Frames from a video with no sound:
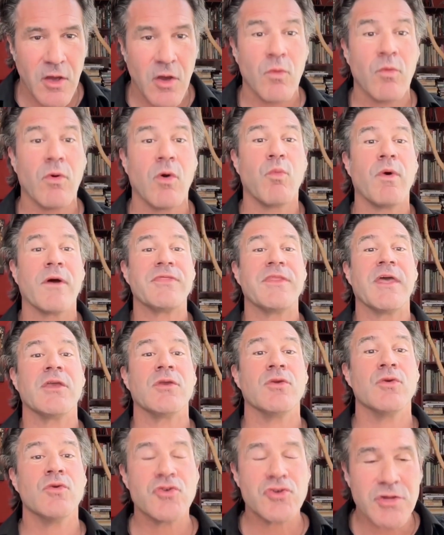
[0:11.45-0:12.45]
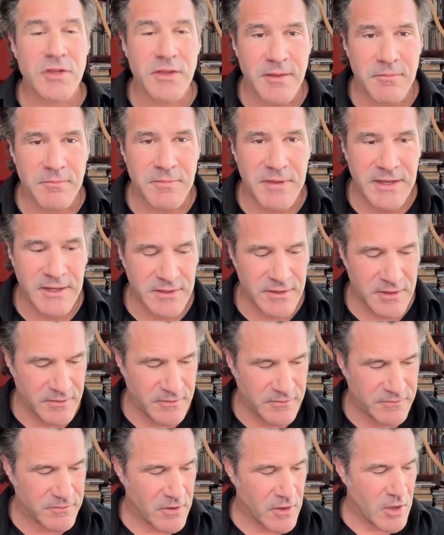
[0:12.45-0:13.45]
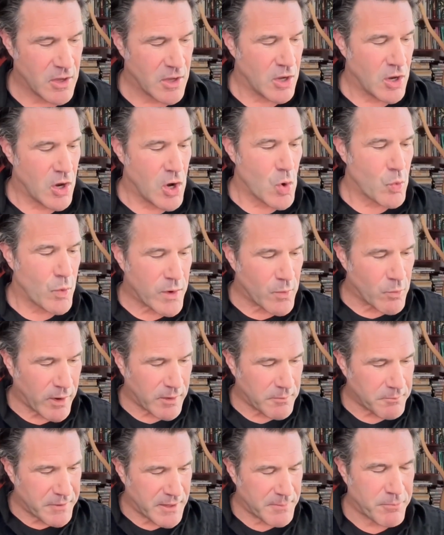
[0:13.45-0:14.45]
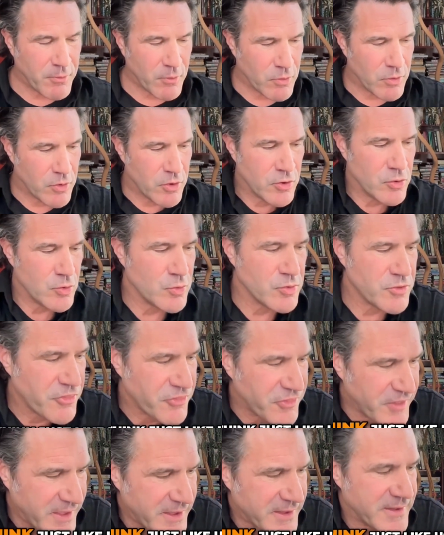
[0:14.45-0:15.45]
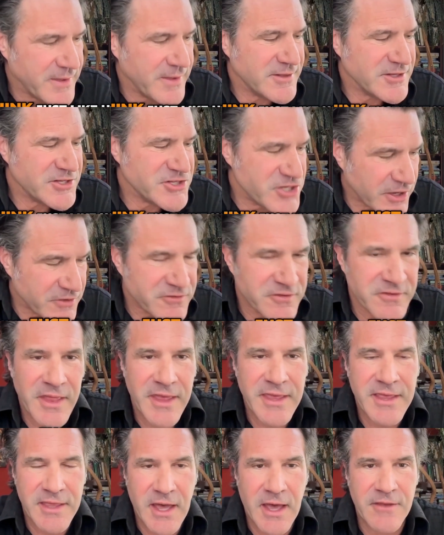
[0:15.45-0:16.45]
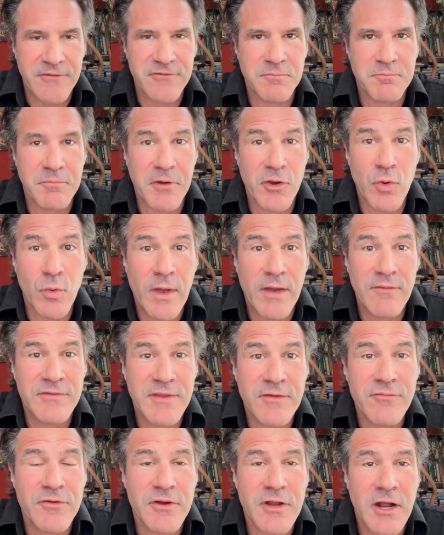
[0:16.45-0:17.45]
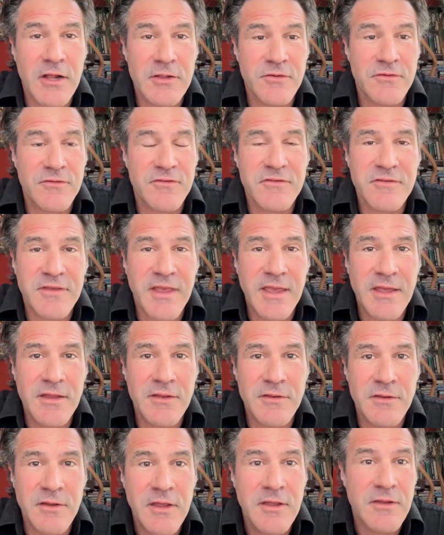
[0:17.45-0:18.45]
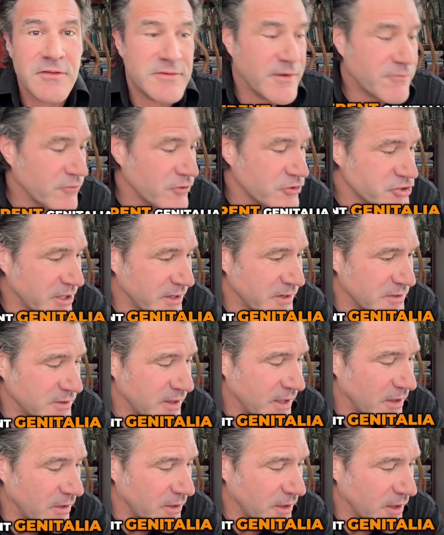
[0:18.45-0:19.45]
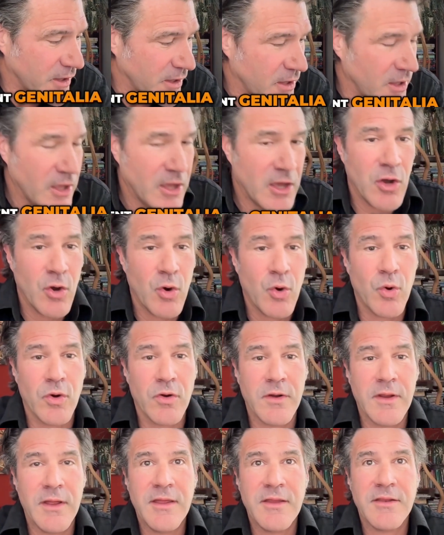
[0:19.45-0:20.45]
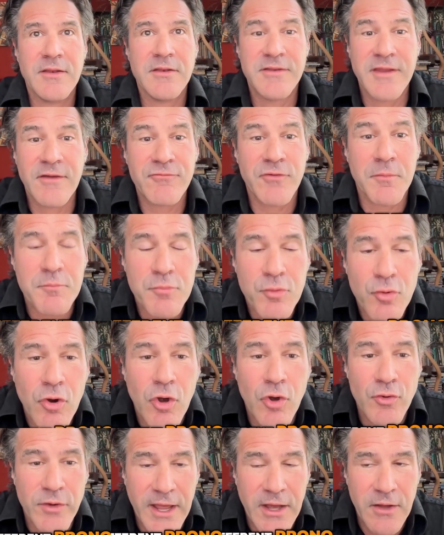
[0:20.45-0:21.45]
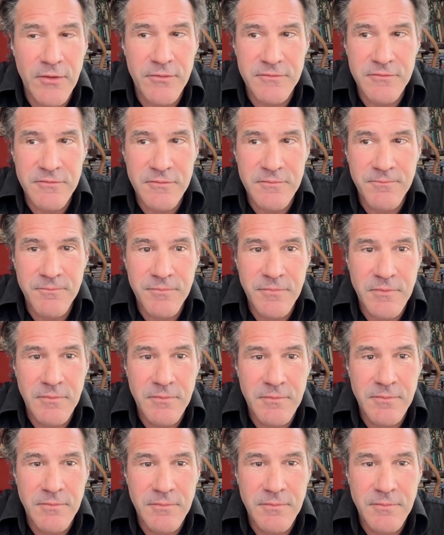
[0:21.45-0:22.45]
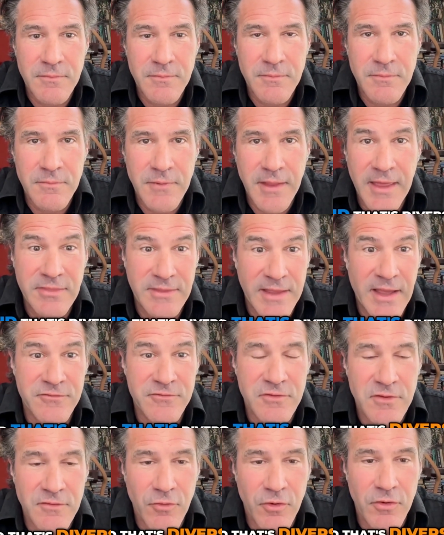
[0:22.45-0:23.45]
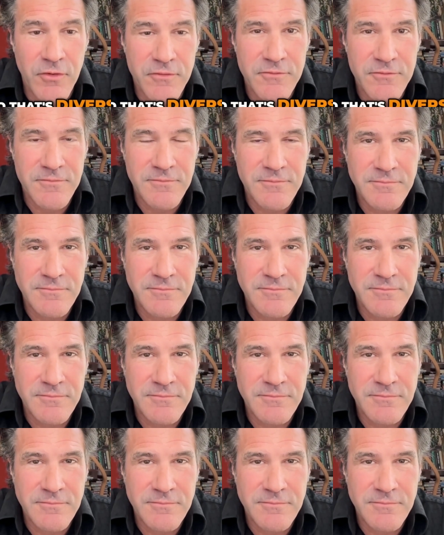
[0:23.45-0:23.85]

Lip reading: Well, what they usually mean is we want people who think just like us, but who have different colored skin, different genitalia, or different pronouns. And that's diverse.